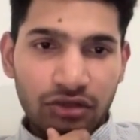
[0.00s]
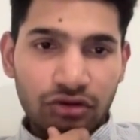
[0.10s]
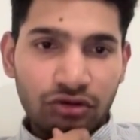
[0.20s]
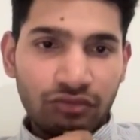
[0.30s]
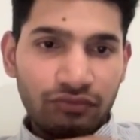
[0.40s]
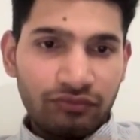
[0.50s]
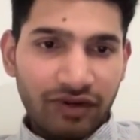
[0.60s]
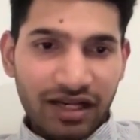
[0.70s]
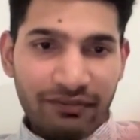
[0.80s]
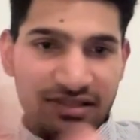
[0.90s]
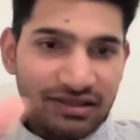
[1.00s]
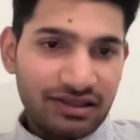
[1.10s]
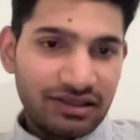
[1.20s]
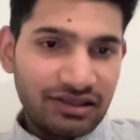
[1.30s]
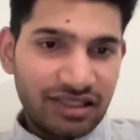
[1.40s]
So I
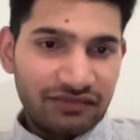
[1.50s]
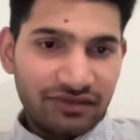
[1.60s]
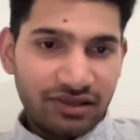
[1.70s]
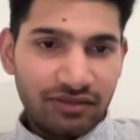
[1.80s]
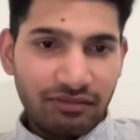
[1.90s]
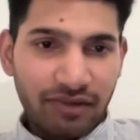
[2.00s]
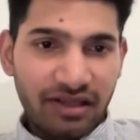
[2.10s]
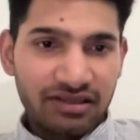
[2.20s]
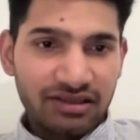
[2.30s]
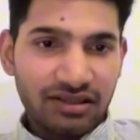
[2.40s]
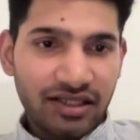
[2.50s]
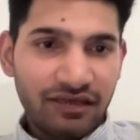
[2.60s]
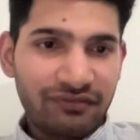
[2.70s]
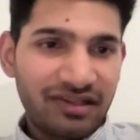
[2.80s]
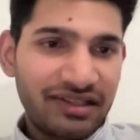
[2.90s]
mentioned here as well, manage the
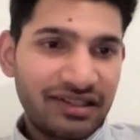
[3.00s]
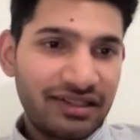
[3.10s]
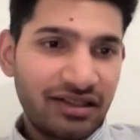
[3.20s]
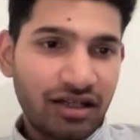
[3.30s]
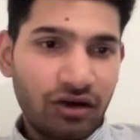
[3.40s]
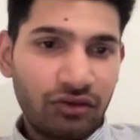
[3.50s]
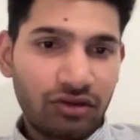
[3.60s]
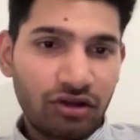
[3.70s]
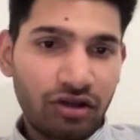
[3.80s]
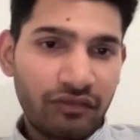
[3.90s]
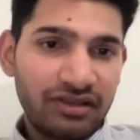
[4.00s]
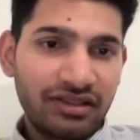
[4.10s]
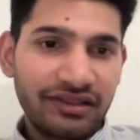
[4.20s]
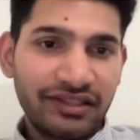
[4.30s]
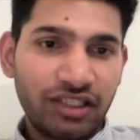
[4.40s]
client front end account along with
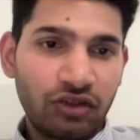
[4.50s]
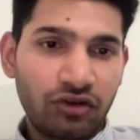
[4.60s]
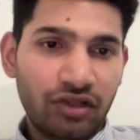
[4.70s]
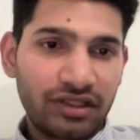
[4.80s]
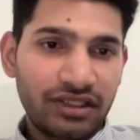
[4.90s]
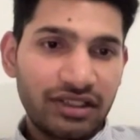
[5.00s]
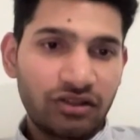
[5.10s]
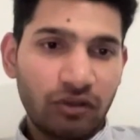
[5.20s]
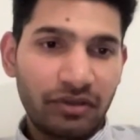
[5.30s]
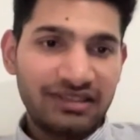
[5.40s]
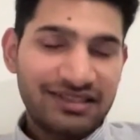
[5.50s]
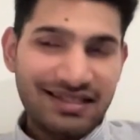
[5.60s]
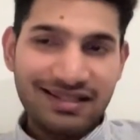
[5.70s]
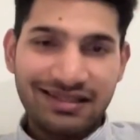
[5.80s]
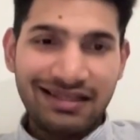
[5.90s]
the creative content
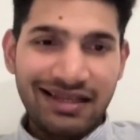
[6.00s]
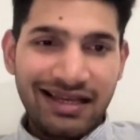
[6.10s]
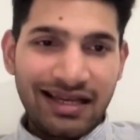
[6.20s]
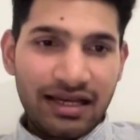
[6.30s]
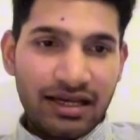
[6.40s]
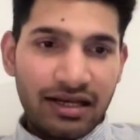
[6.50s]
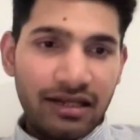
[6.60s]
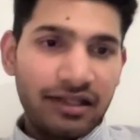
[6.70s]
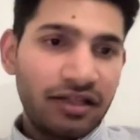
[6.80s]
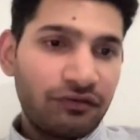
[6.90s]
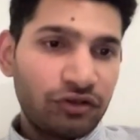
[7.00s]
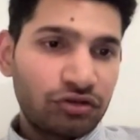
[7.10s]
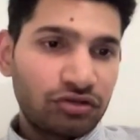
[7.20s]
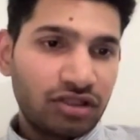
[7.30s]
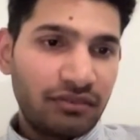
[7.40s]
operations layer for
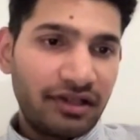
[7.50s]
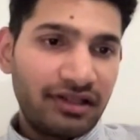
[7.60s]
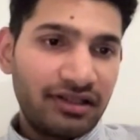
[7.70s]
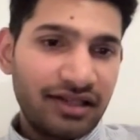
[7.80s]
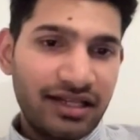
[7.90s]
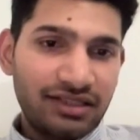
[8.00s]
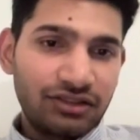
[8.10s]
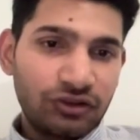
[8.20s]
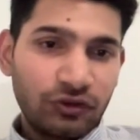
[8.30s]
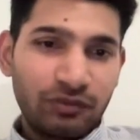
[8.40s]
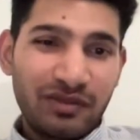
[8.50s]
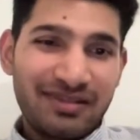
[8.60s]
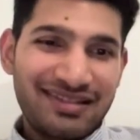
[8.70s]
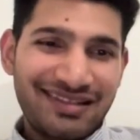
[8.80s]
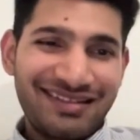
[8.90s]
social media, SEO,
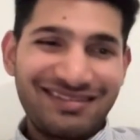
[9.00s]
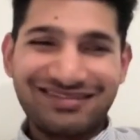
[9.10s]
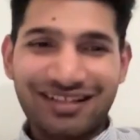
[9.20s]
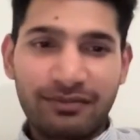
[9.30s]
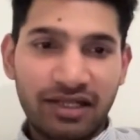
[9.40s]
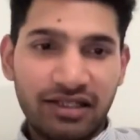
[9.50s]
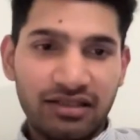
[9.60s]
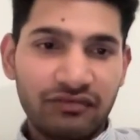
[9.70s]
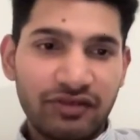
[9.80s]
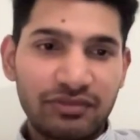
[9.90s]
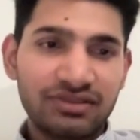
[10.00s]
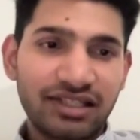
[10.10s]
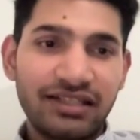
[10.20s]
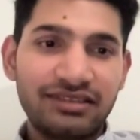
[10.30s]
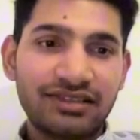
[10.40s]
PPC, digital media,
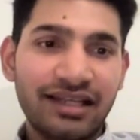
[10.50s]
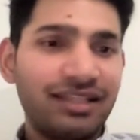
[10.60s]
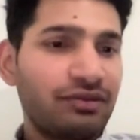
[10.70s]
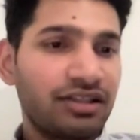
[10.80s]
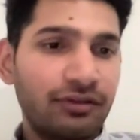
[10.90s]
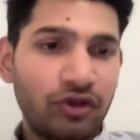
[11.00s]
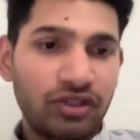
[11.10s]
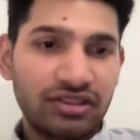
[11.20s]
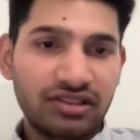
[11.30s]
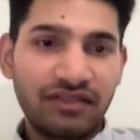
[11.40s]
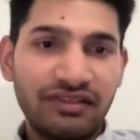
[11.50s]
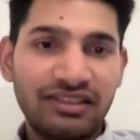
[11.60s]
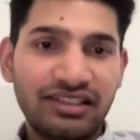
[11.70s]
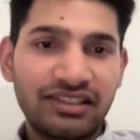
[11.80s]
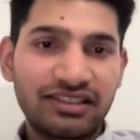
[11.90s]
websites, and email communication.
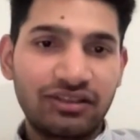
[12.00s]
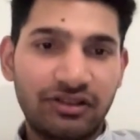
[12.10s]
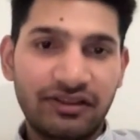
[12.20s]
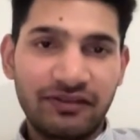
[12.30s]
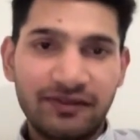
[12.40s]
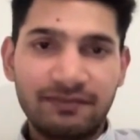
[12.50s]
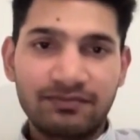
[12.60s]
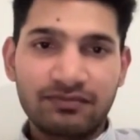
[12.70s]
Everything is here anyway.